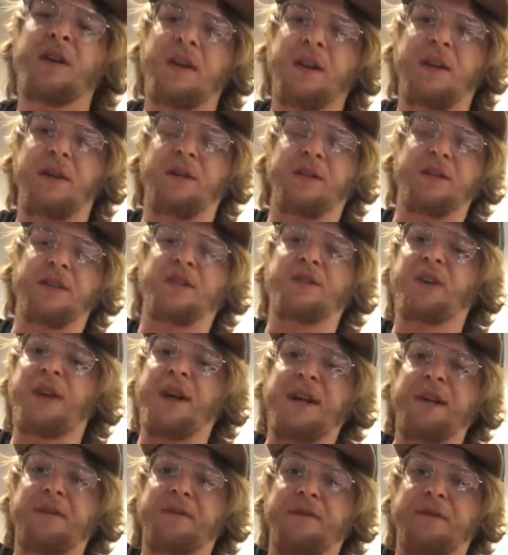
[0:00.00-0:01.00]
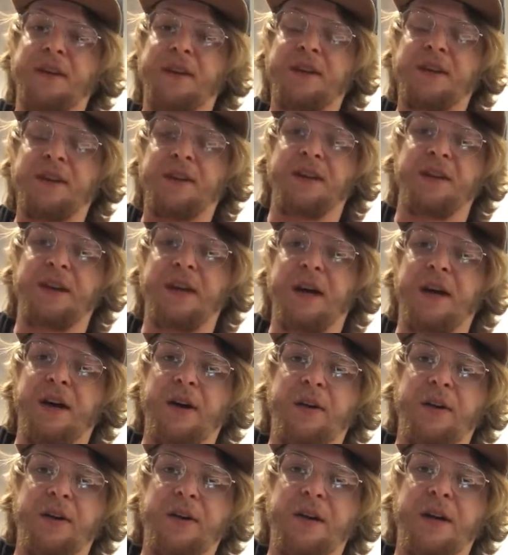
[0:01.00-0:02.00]
You know, just try to figure it
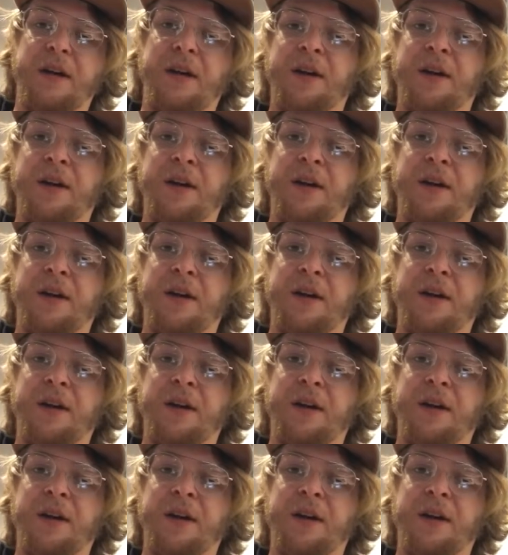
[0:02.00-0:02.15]
out.